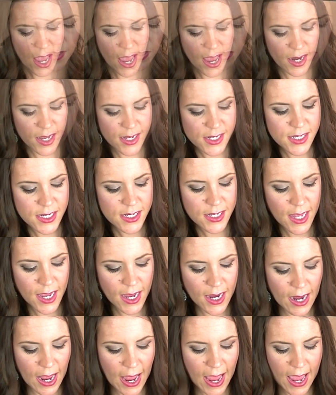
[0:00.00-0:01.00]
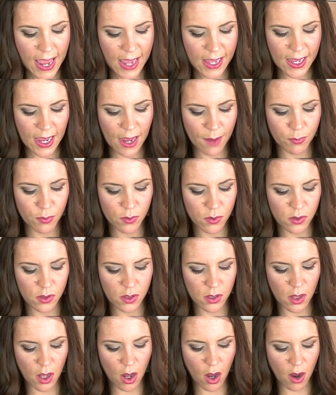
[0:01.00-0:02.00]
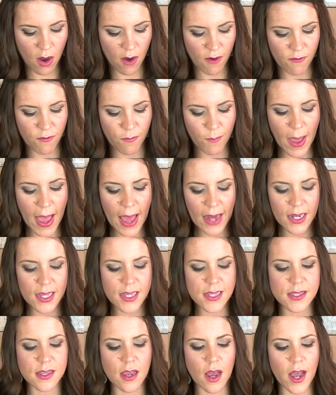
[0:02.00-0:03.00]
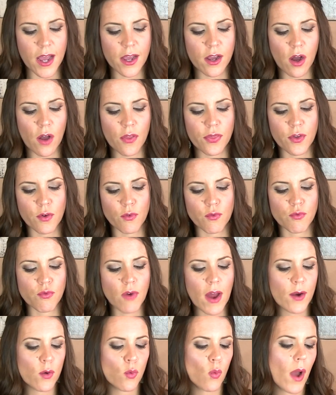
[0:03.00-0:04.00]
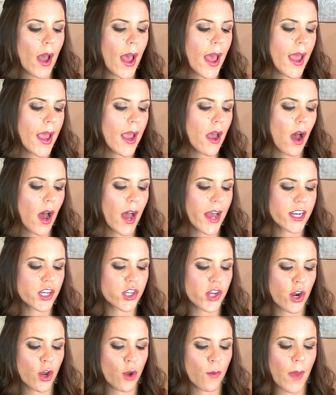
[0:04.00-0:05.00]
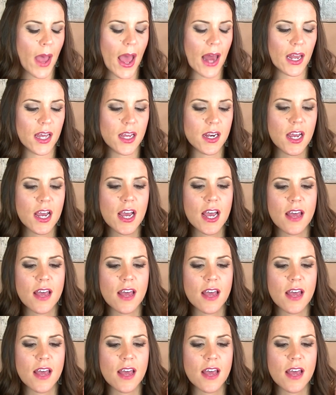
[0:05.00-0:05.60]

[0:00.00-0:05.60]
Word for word: And I did get a couple of palettes. I got the Runway eyeshadow palette.